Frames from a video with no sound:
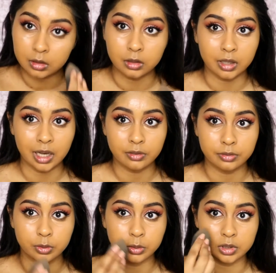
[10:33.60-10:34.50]
Look how
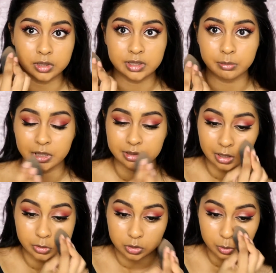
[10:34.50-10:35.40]
flawless it makes. I
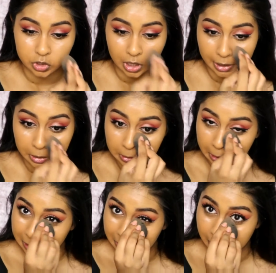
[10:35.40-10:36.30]
just wish I had
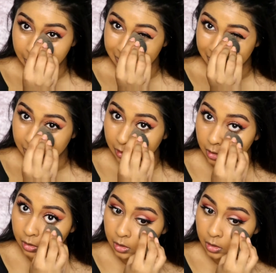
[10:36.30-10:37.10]
like a lighter colour.